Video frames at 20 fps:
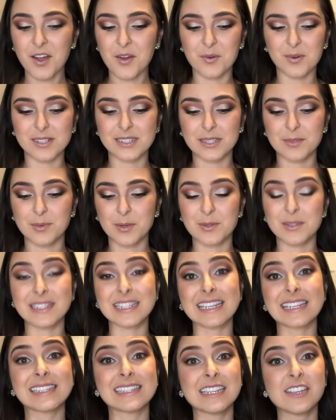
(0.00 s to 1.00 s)
was about
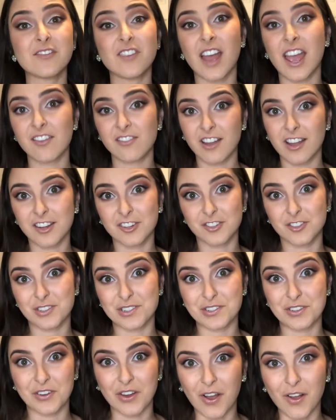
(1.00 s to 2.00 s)

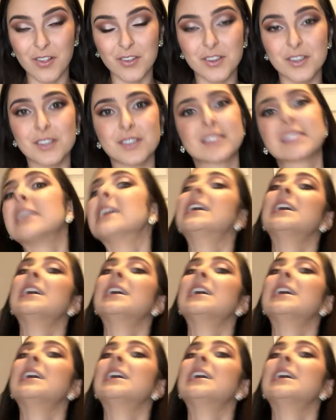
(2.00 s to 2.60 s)
$6,500.